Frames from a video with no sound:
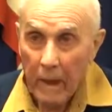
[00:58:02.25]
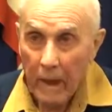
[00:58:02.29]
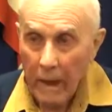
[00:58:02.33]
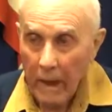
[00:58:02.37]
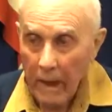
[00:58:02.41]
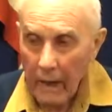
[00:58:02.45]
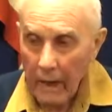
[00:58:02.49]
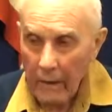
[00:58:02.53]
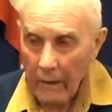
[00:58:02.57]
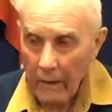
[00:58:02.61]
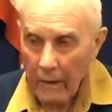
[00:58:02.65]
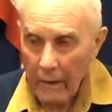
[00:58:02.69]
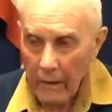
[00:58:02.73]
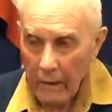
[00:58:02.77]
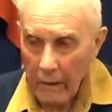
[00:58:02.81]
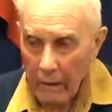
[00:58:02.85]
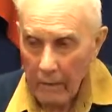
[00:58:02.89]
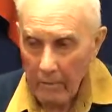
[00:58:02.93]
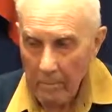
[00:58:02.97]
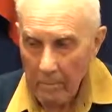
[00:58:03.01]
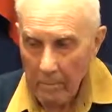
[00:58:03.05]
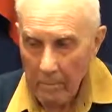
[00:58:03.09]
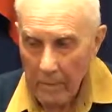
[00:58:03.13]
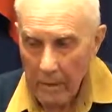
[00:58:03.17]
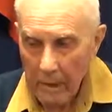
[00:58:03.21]
and
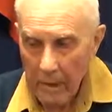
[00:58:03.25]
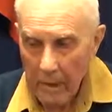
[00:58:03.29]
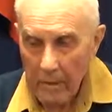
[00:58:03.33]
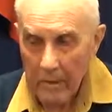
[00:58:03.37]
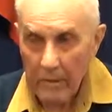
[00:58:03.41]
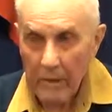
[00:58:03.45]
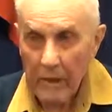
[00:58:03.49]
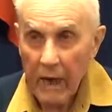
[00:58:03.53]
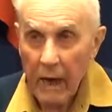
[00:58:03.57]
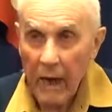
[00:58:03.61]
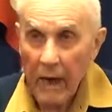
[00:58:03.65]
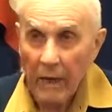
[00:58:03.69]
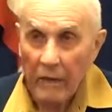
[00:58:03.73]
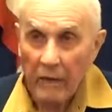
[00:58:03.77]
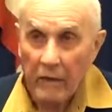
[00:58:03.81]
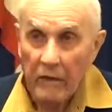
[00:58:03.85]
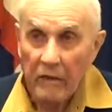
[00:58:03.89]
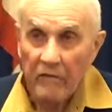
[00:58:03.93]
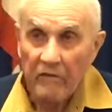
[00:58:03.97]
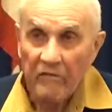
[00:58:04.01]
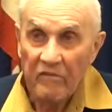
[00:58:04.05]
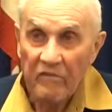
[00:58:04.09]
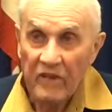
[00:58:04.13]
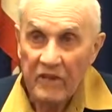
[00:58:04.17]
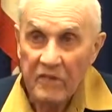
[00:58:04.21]
the island
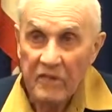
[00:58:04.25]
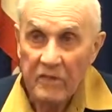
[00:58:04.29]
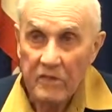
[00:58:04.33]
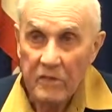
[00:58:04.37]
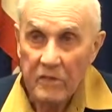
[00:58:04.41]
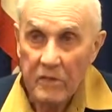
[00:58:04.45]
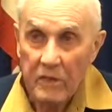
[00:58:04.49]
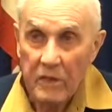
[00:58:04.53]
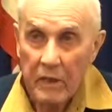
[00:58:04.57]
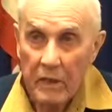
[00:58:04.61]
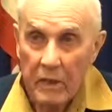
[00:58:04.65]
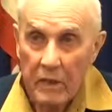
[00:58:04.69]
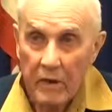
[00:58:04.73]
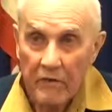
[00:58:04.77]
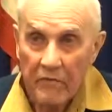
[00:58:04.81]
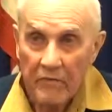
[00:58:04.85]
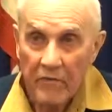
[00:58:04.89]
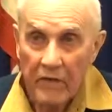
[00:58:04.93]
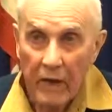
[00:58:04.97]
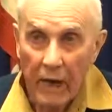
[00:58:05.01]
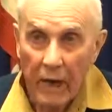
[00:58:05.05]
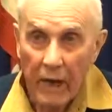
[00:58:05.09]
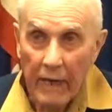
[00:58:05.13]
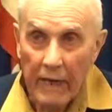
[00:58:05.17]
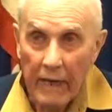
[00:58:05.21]
of Vis,
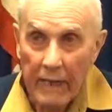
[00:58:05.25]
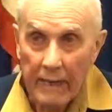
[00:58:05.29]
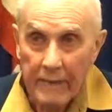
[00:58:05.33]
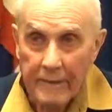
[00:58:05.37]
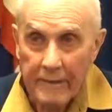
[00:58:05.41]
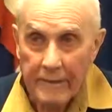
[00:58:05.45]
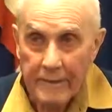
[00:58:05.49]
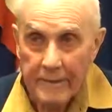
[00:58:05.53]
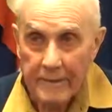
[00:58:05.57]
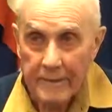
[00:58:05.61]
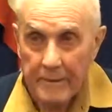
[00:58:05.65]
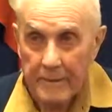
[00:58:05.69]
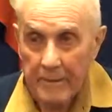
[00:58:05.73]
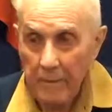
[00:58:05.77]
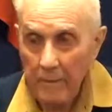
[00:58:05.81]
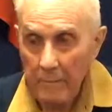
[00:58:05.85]
V-I-S.